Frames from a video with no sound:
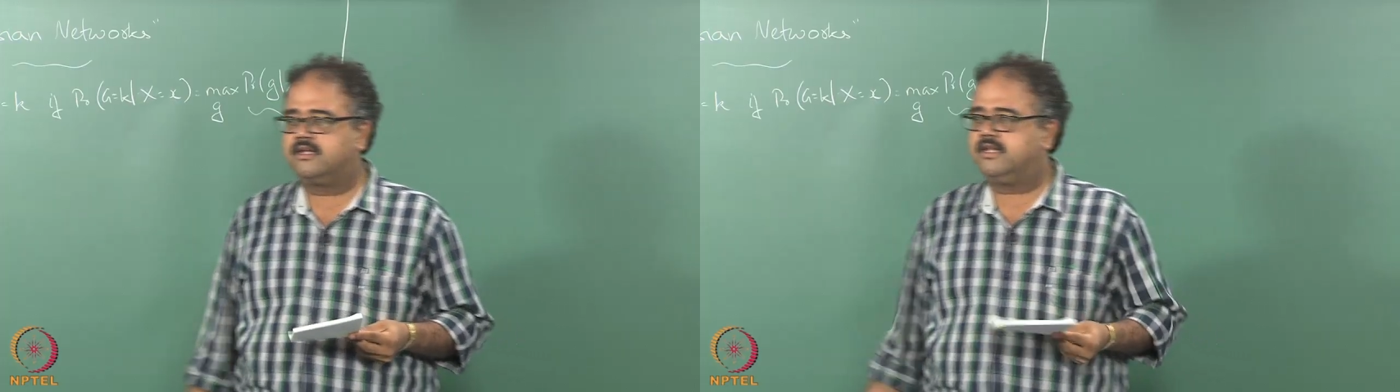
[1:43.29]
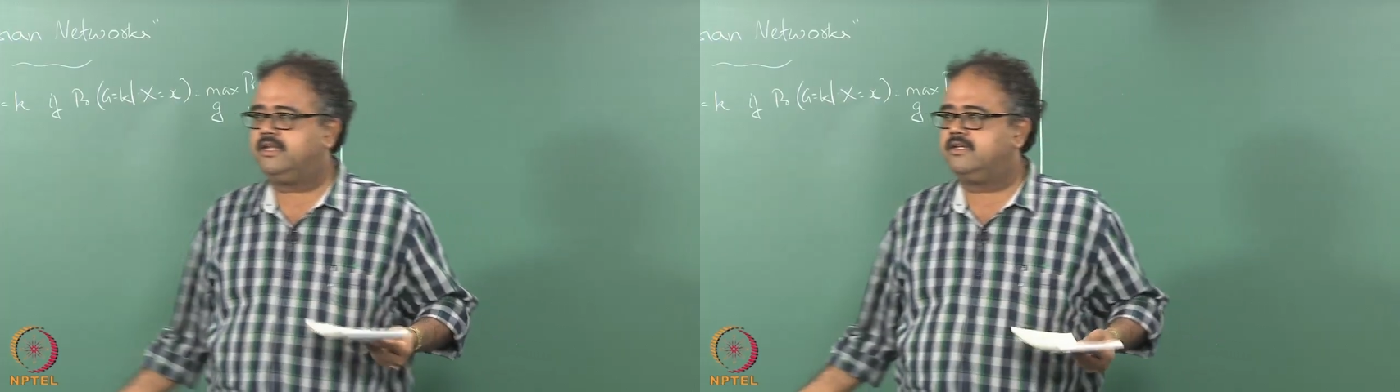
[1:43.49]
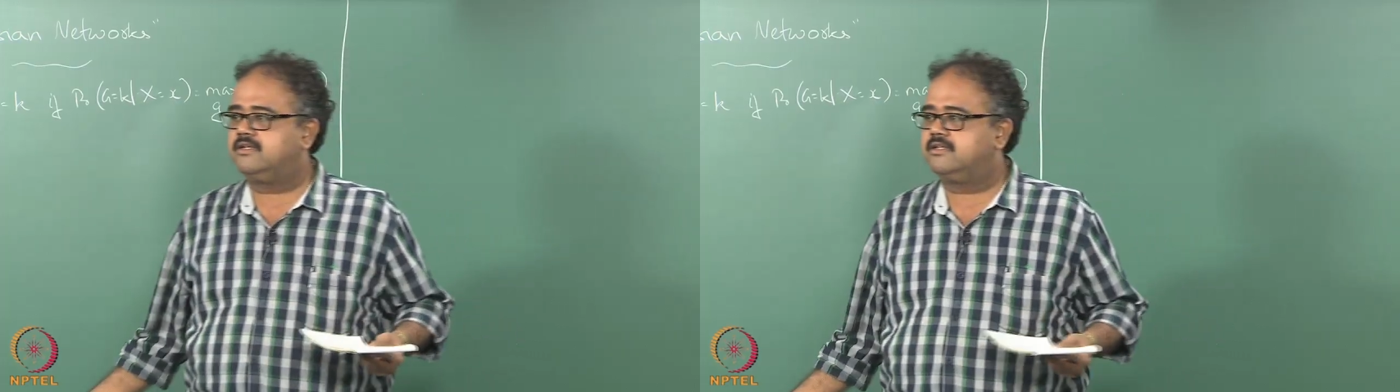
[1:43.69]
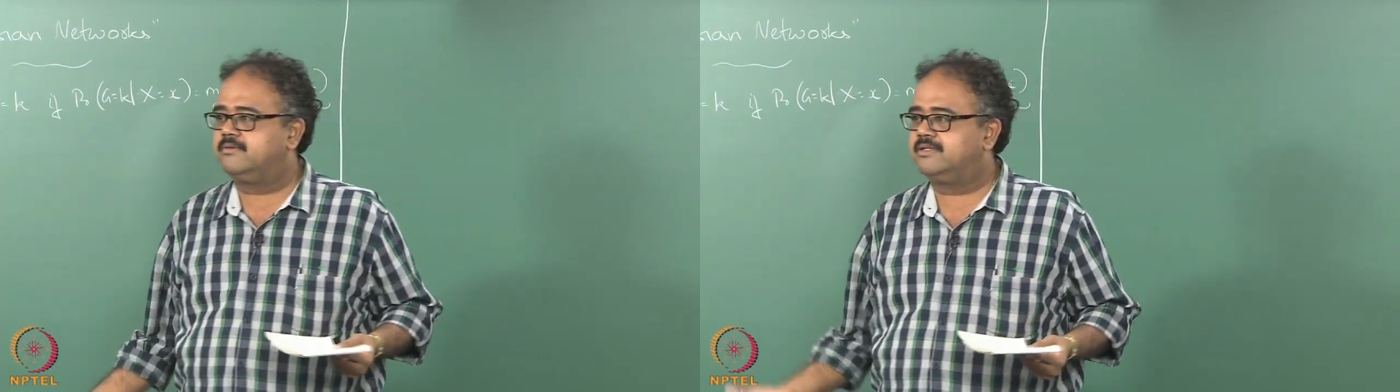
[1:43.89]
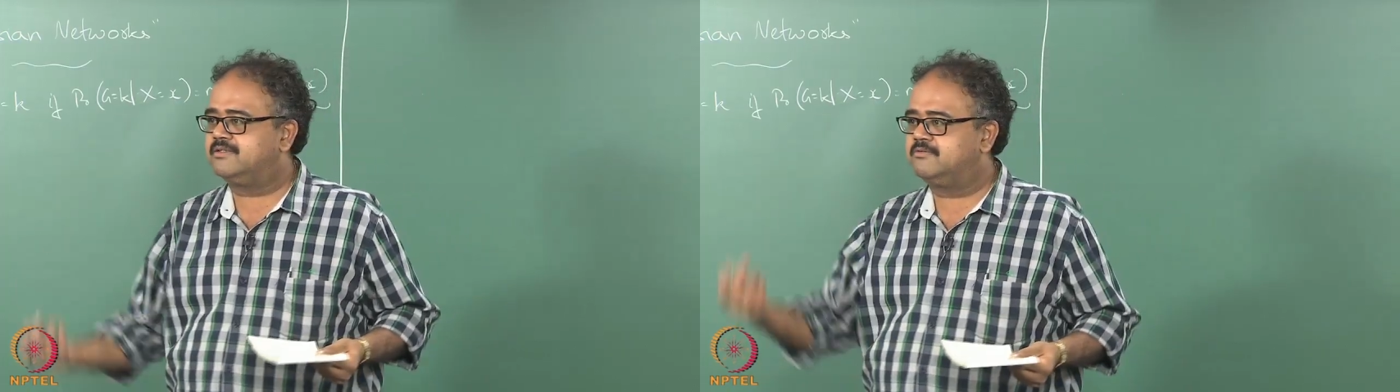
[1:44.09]
right? I
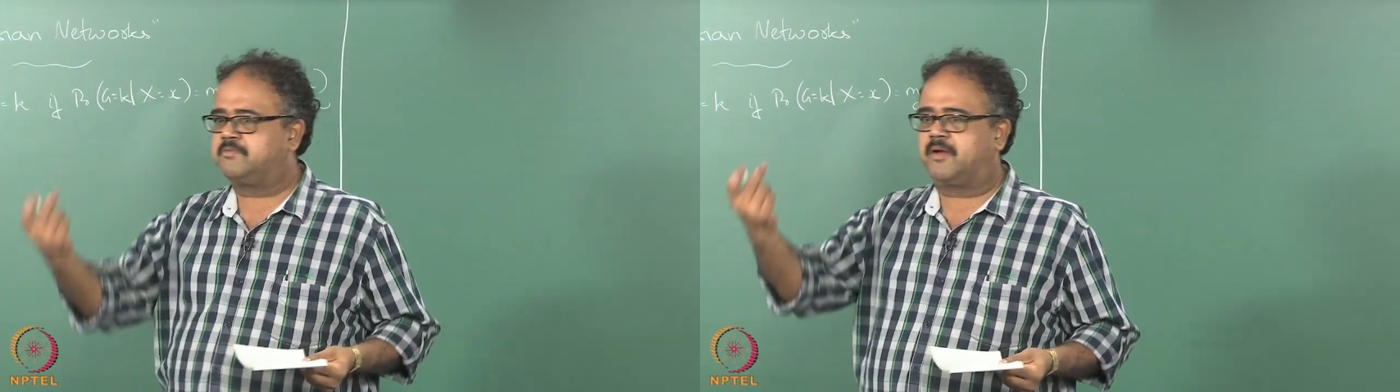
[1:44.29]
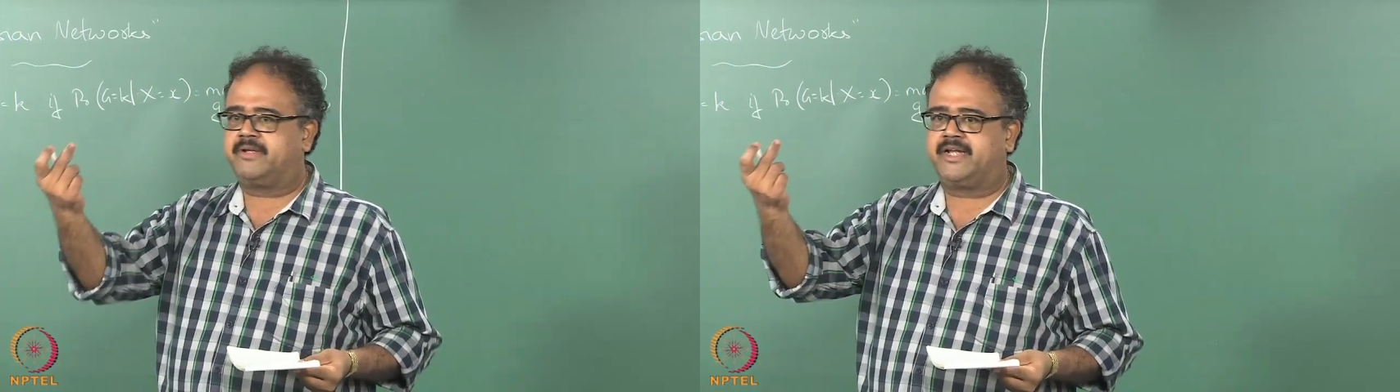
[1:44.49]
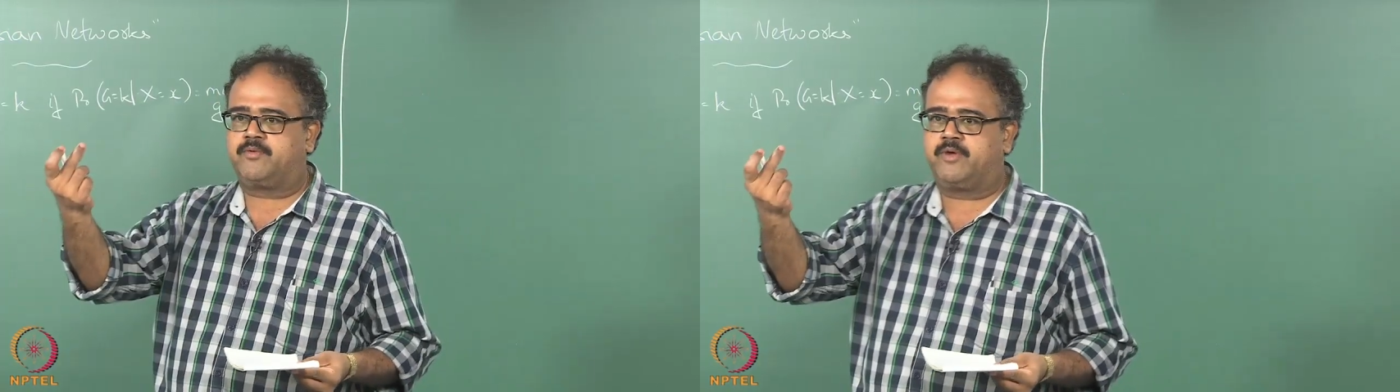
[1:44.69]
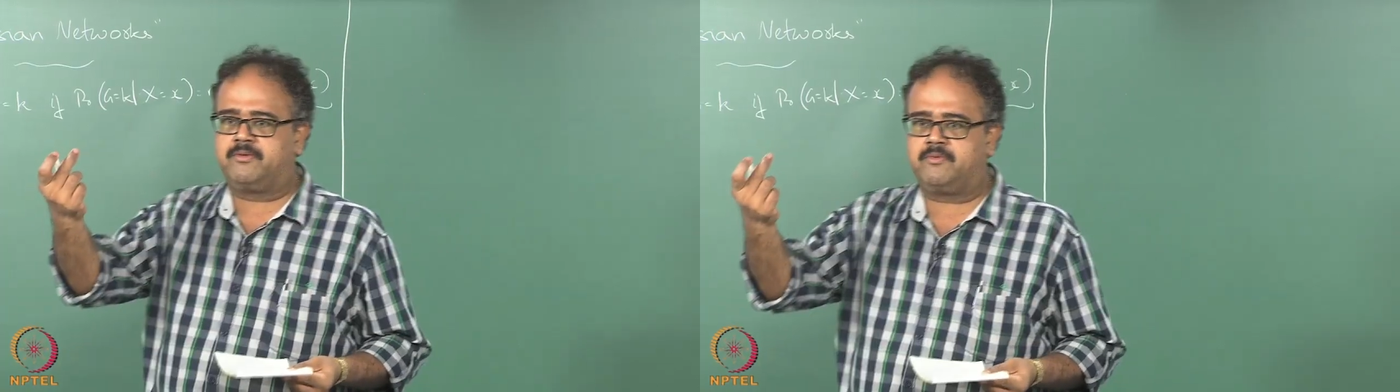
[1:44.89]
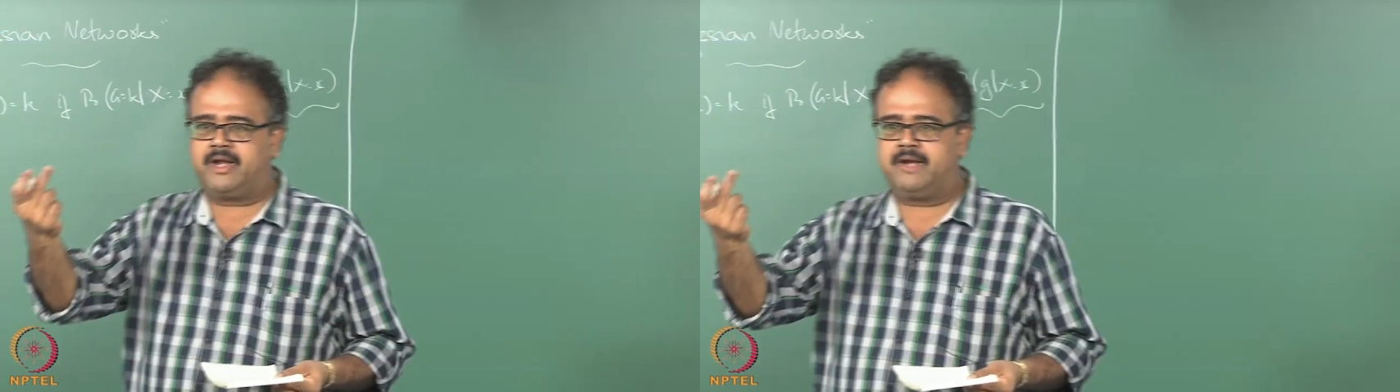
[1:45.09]
mean, we probably get
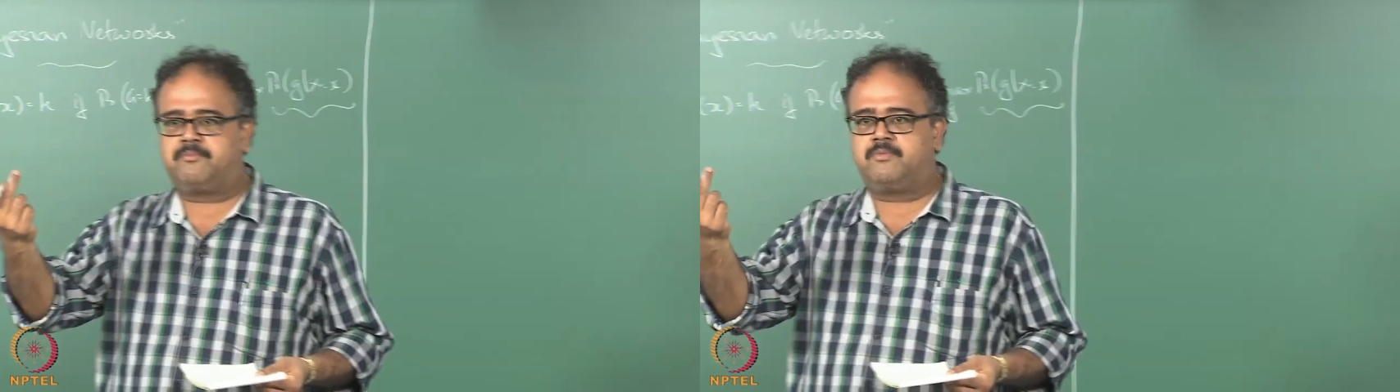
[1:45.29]
one